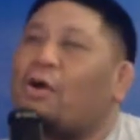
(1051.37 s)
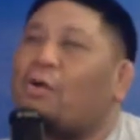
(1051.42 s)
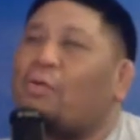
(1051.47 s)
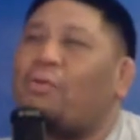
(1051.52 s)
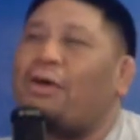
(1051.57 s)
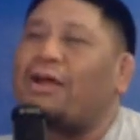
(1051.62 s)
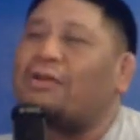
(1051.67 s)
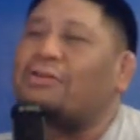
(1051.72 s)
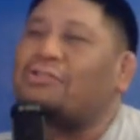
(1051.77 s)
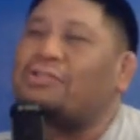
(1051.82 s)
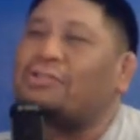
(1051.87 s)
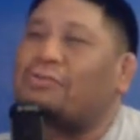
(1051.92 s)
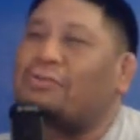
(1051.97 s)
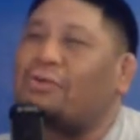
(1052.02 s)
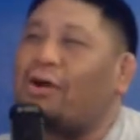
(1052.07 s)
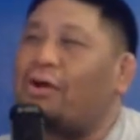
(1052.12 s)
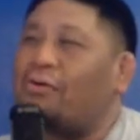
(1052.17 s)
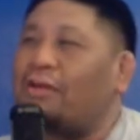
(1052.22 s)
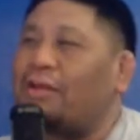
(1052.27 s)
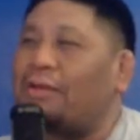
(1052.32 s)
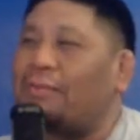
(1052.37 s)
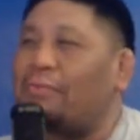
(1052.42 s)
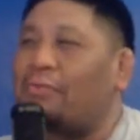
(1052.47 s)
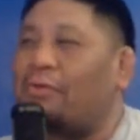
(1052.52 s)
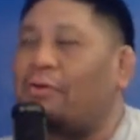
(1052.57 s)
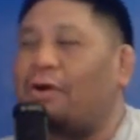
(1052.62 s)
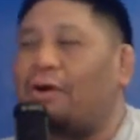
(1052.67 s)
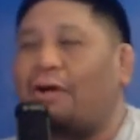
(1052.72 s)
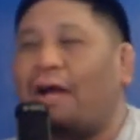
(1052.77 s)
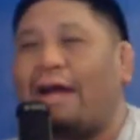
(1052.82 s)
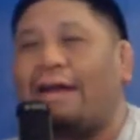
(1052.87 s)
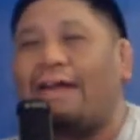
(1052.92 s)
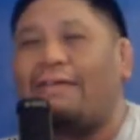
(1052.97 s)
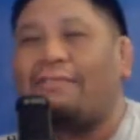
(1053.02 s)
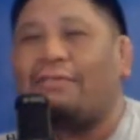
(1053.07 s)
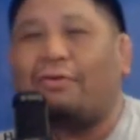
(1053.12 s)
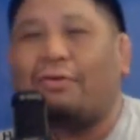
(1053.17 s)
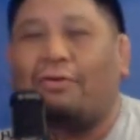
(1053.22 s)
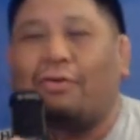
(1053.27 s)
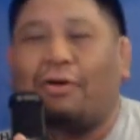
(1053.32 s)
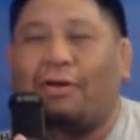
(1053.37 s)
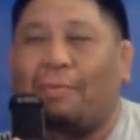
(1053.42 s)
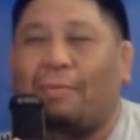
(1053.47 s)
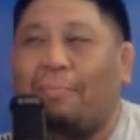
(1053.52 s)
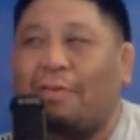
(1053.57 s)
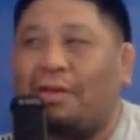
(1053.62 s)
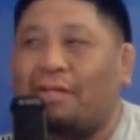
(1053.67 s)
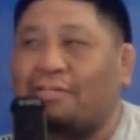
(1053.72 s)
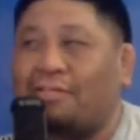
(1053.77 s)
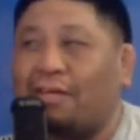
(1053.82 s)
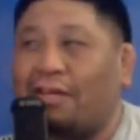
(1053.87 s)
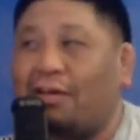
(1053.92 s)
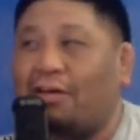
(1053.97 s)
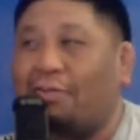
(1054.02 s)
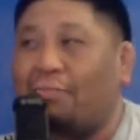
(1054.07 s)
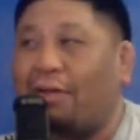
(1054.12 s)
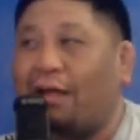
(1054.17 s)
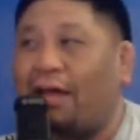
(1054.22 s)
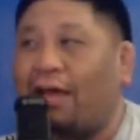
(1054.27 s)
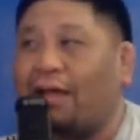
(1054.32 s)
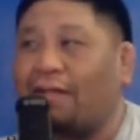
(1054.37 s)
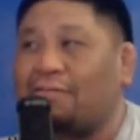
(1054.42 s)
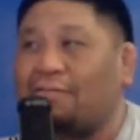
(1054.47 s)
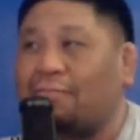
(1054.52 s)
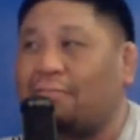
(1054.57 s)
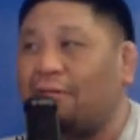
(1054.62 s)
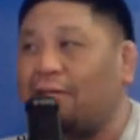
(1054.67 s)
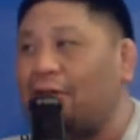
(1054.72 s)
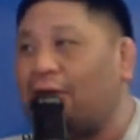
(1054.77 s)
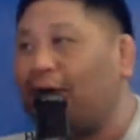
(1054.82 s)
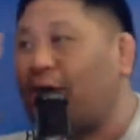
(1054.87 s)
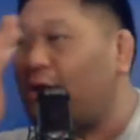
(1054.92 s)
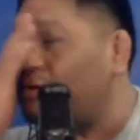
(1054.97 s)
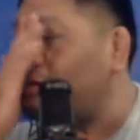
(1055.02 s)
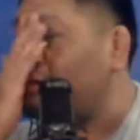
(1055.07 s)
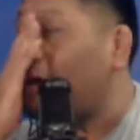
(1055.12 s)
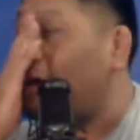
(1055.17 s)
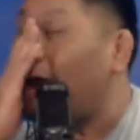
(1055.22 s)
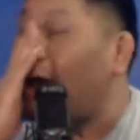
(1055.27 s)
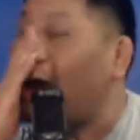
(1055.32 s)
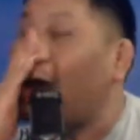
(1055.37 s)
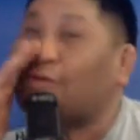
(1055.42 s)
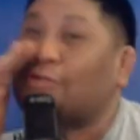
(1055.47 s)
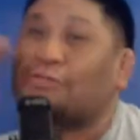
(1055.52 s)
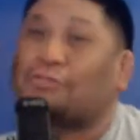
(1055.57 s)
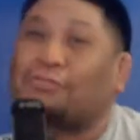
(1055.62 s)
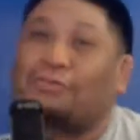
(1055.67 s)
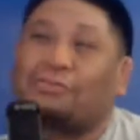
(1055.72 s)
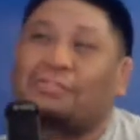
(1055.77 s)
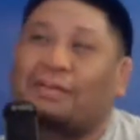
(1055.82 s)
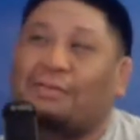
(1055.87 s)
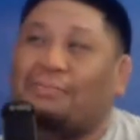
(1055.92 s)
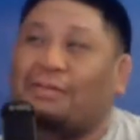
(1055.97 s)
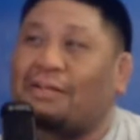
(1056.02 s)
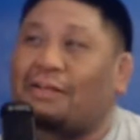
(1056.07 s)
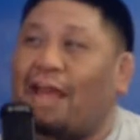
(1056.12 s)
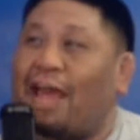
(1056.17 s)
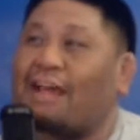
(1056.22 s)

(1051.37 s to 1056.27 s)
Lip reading: Why don't you grow anymore? I never grew on a big scale, but I had some. You know, I always grew something.